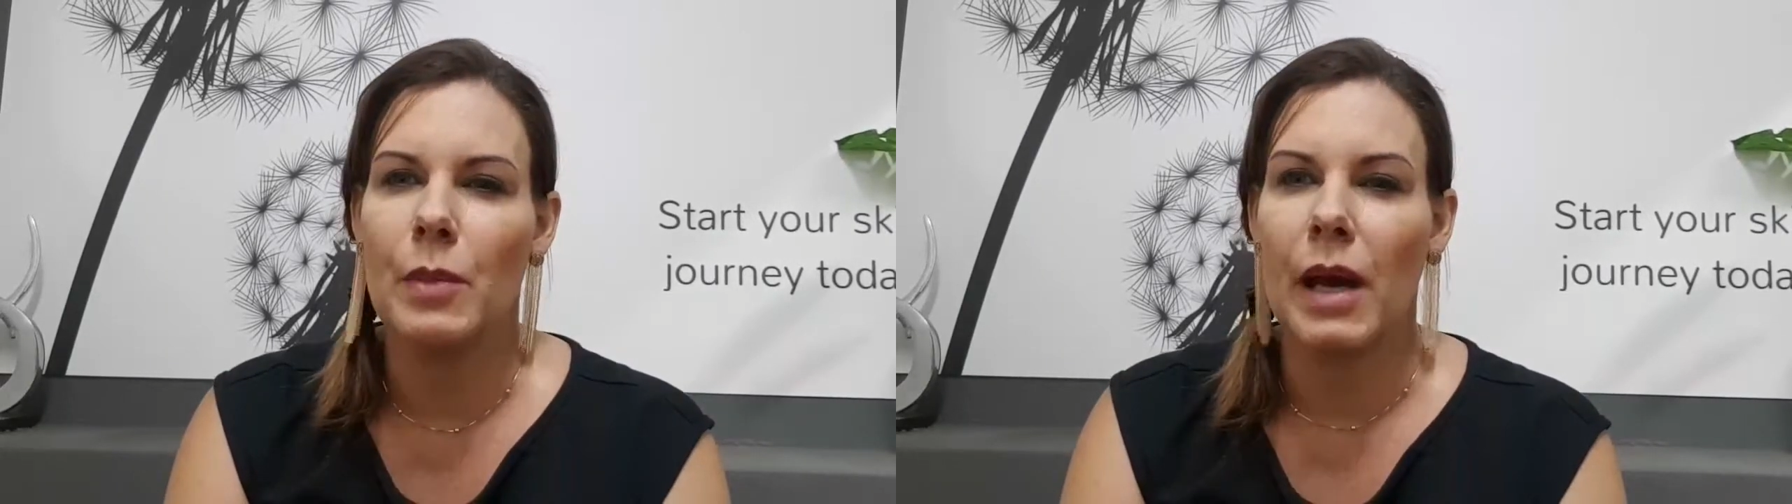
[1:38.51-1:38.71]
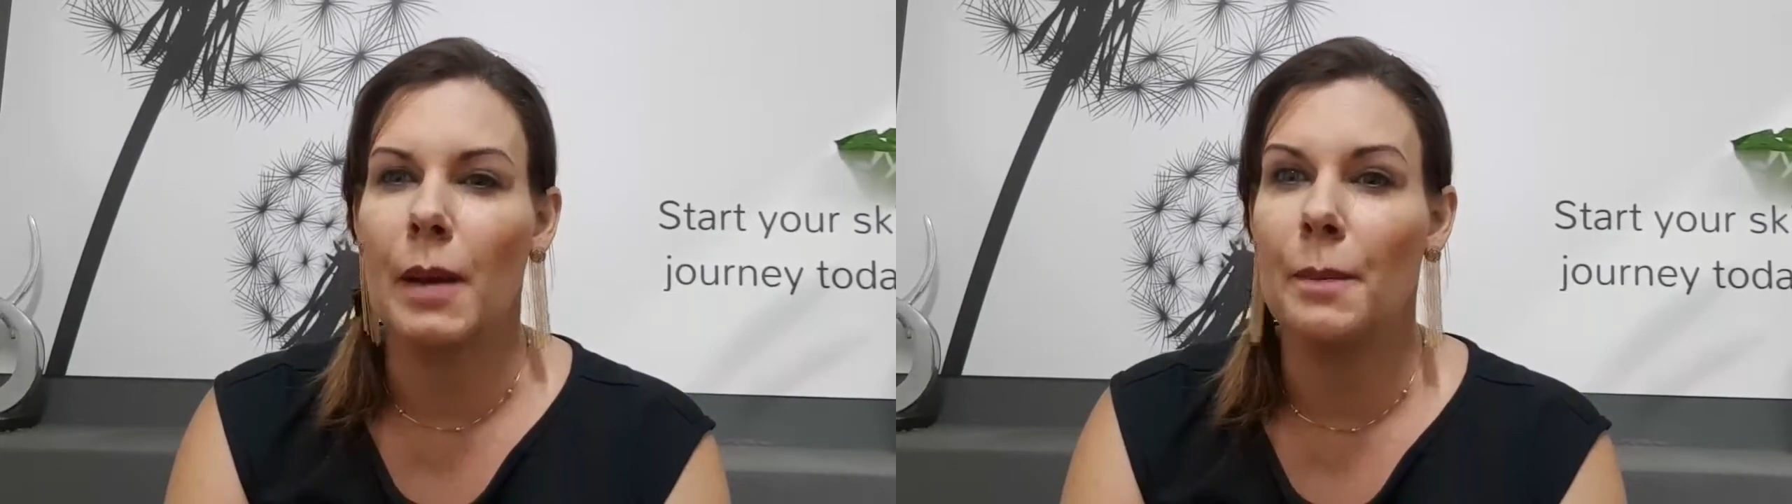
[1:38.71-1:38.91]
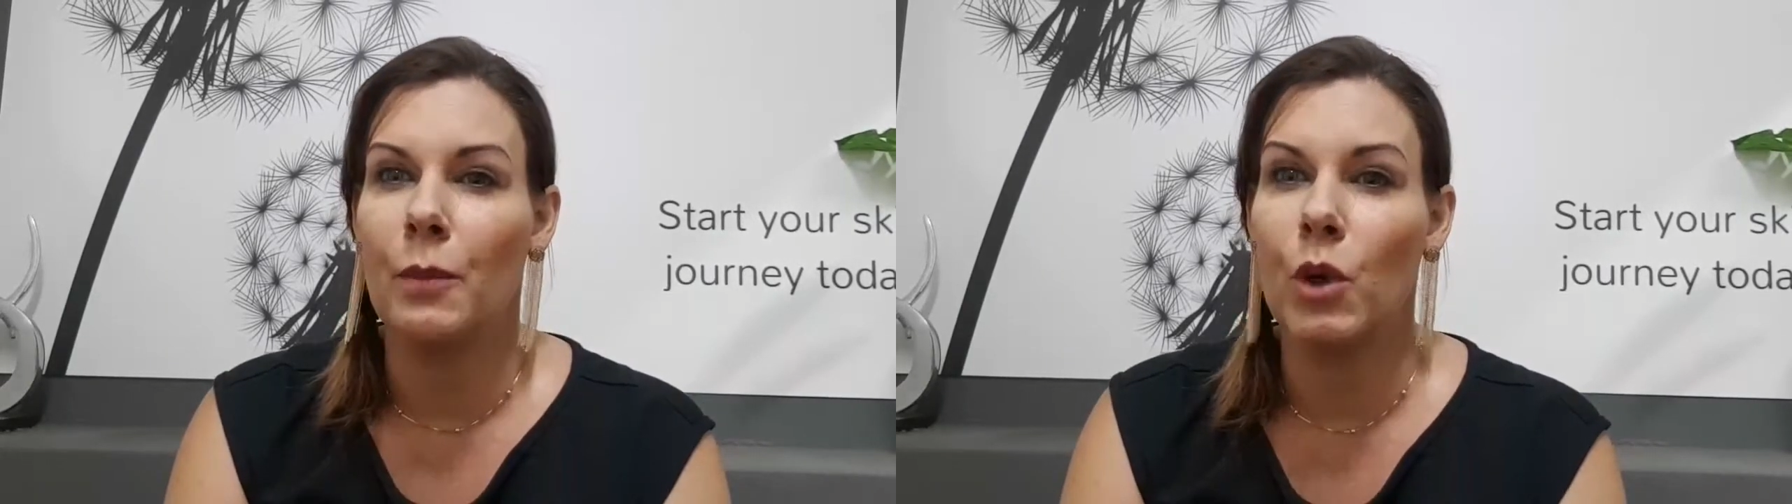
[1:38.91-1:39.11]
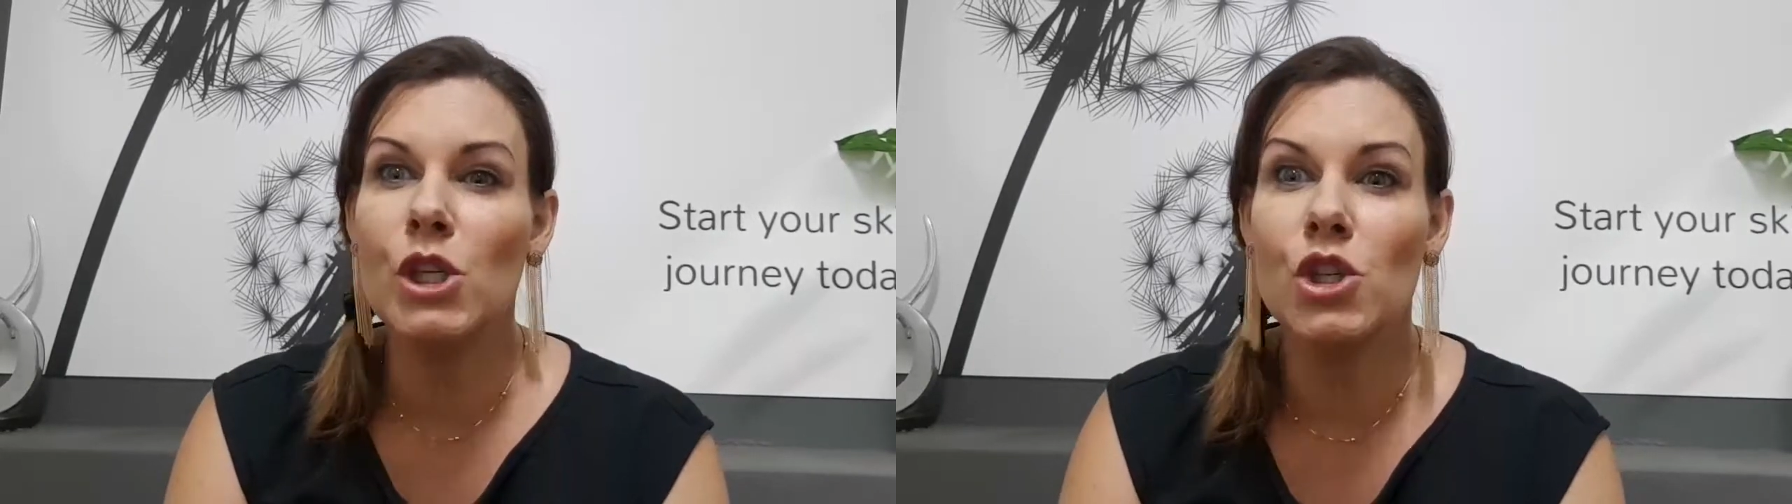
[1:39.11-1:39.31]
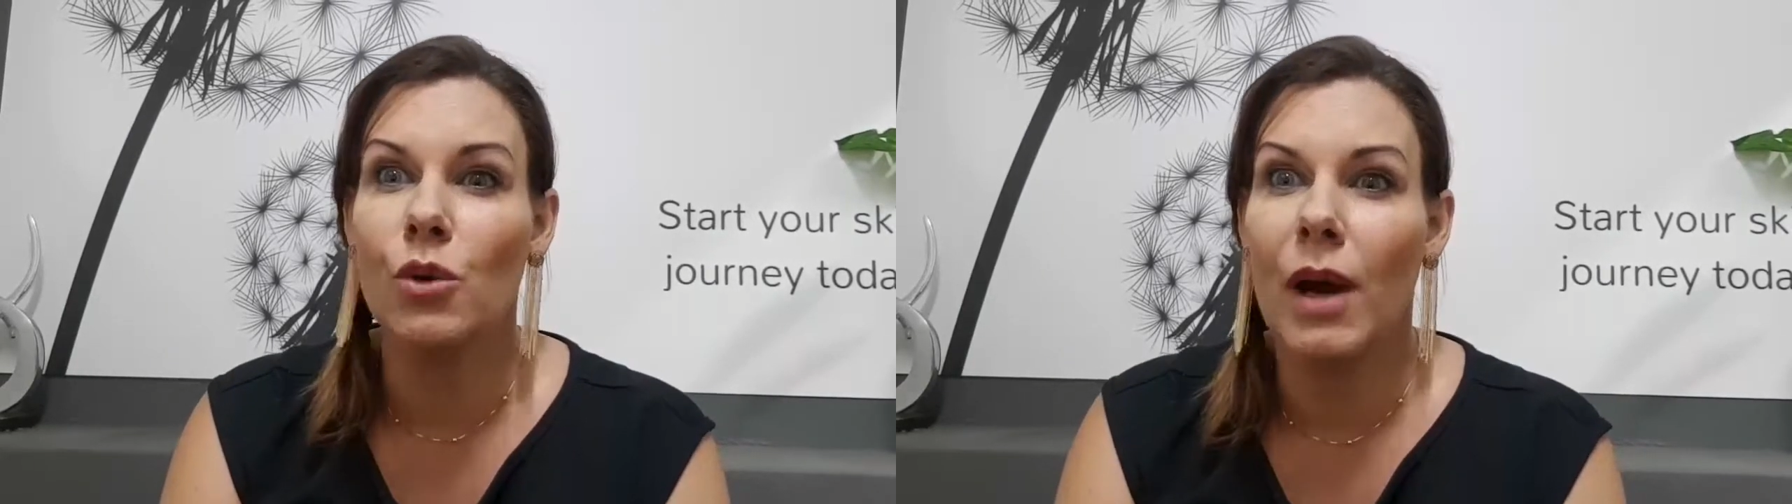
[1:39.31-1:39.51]
um,
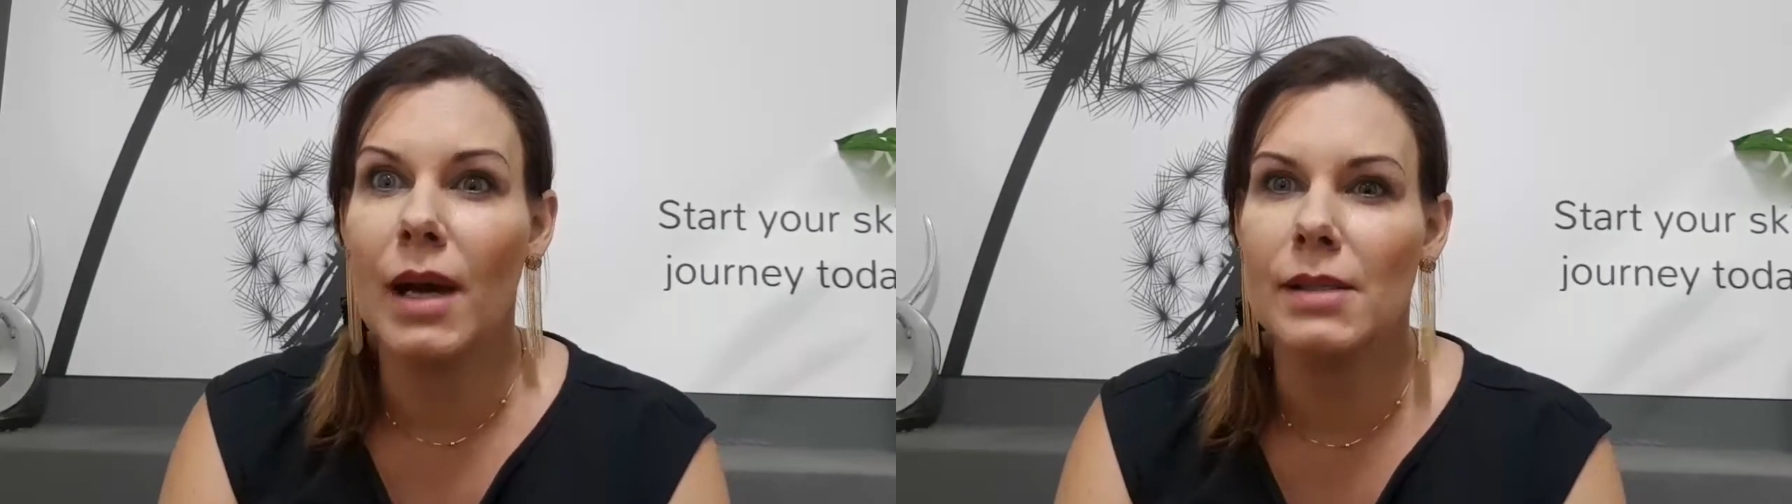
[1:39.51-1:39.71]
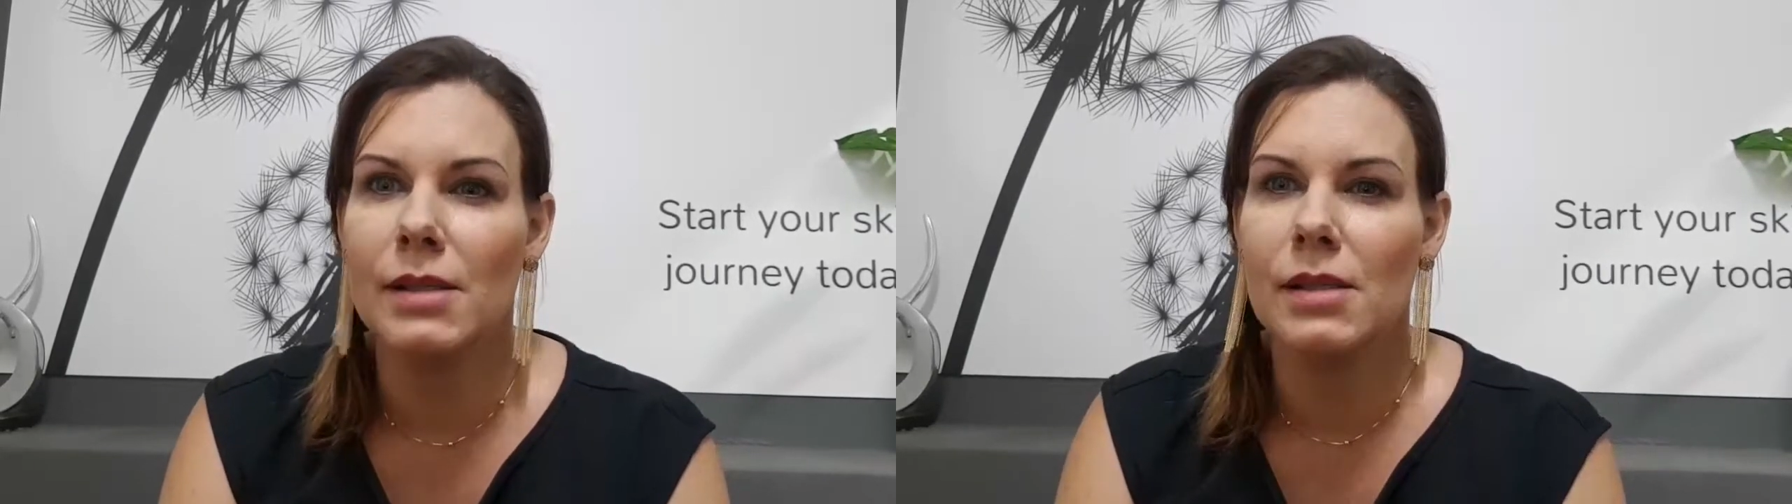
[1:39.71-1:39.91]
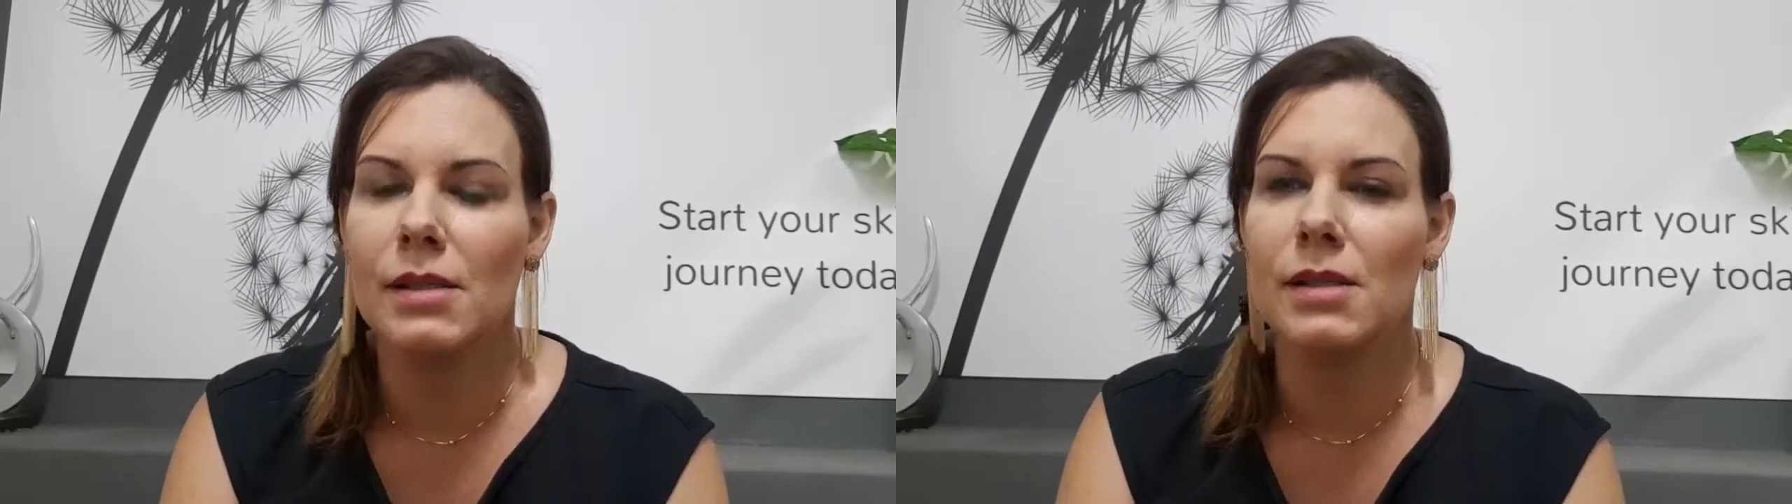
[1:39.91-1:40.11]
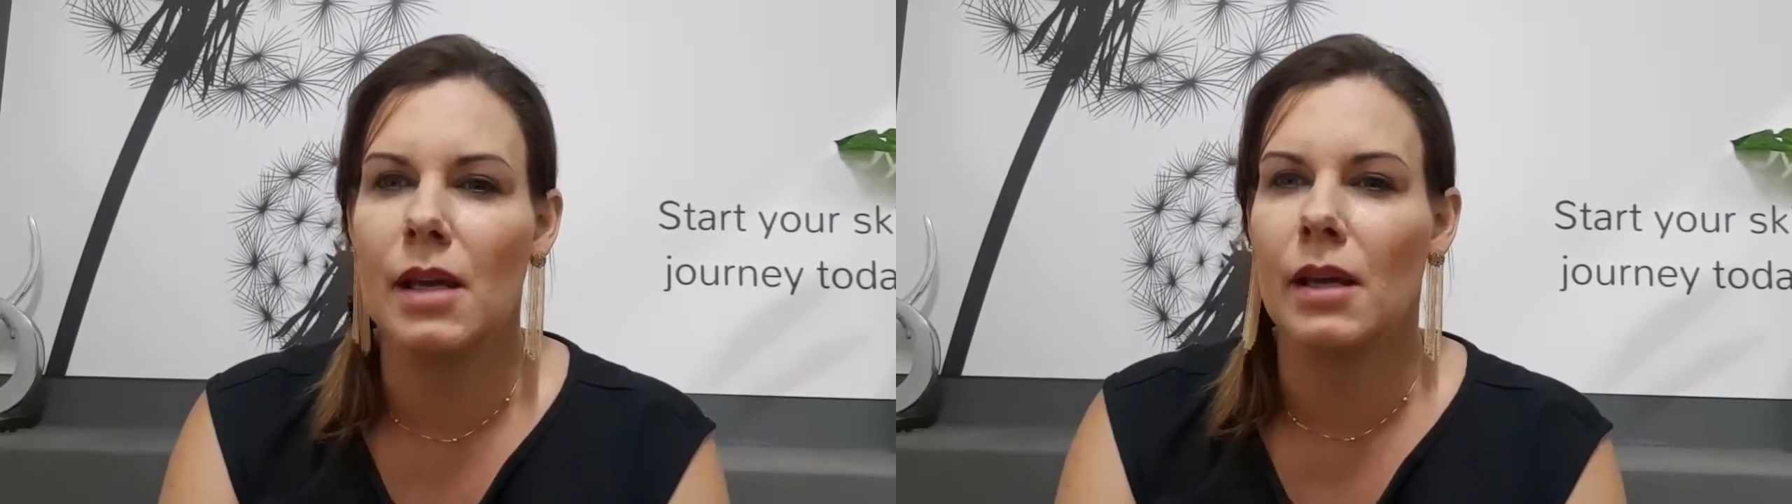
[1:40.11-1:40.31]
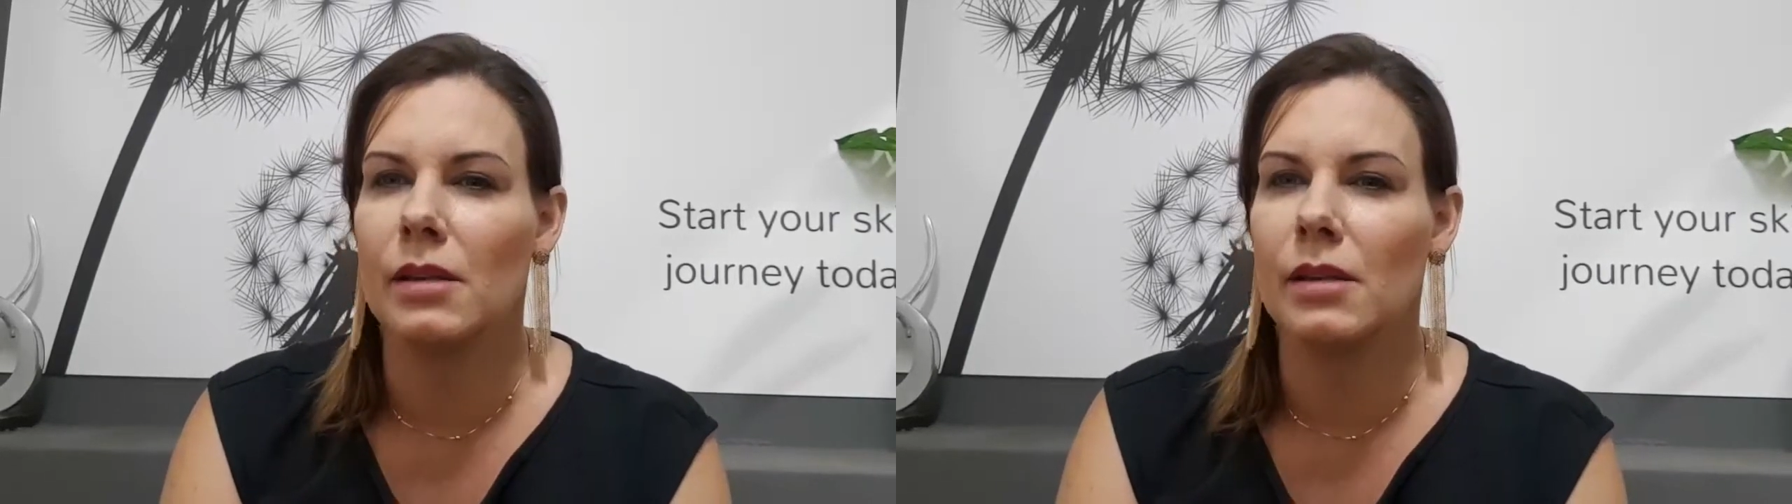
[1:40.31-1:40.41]
moisturizers, uh,